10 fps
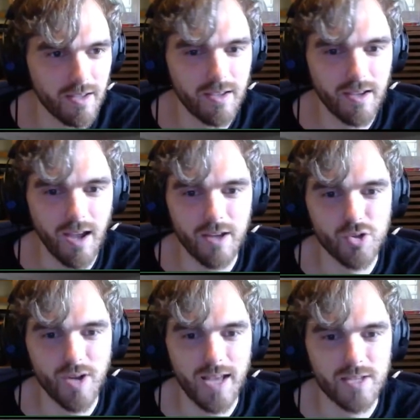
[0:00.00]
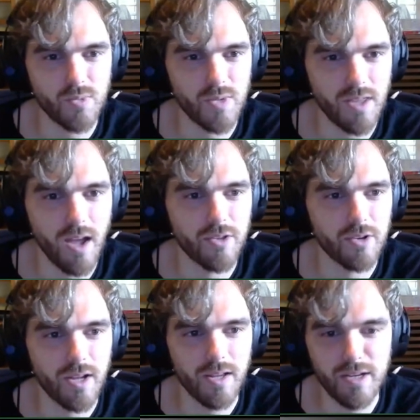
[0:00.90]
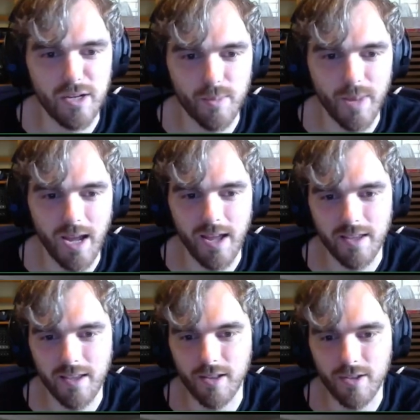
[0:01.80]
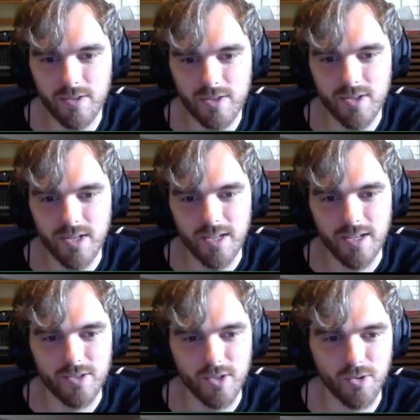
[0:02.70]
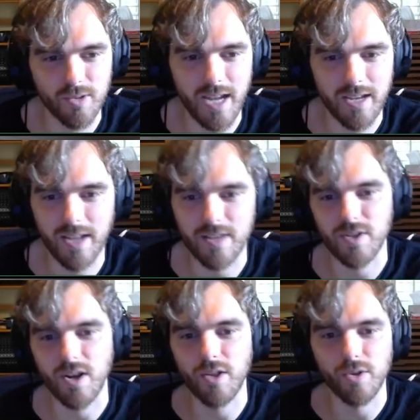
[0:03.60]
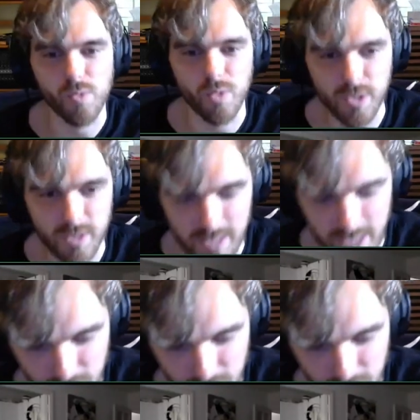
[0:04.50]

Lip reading: contrast with other nearby colors to create kind of an otherworldly